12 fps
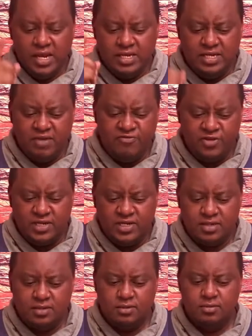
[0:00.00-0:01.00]

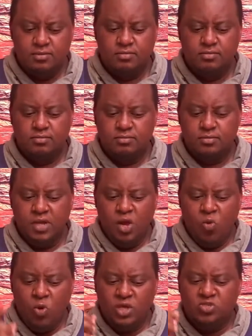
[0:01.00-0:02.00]
David
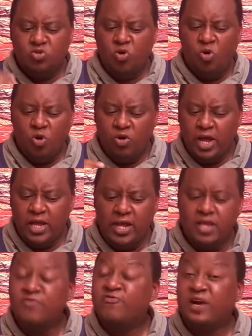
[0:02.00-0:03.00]
was all, uh,
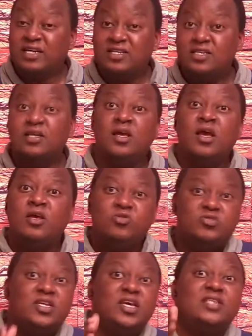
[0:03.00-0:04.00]
in fact, he, you
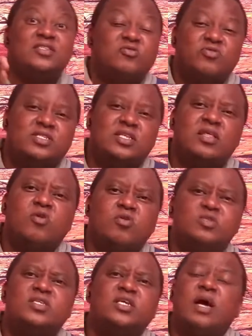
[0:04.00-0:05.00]
see, here is interesting thing.
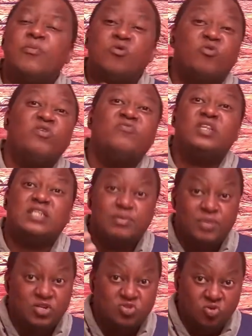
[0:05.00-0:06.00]
God said, I'm grieved that I
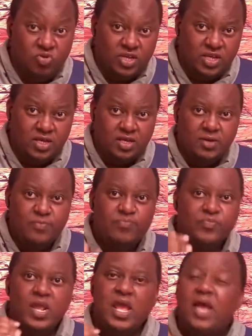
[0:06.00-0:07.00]
made Saul king.
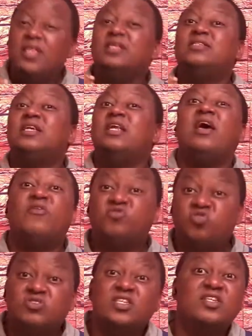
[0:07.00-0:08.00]
And then said, I have
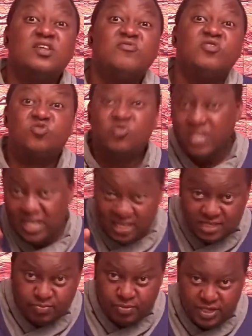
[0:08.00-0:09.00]
chosen David to take
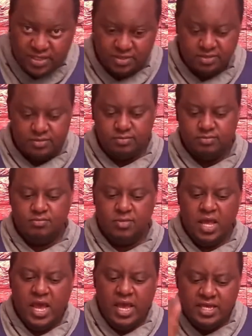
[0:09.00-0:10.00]
his place.
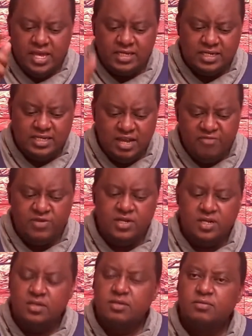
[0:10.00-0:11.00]
Yet
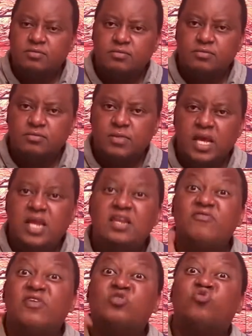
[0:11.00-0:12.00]
David
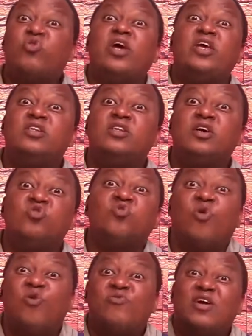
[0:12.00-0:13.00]
never tried
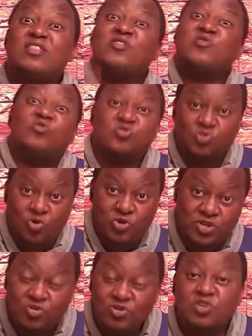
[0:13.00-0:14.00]
to overthrow Saul
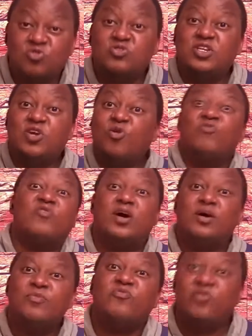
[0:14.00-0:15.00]
in order to take over
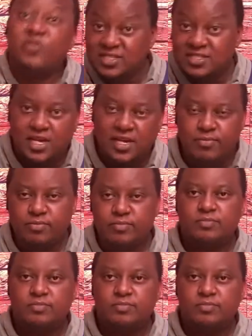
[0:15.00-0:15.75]
before his time.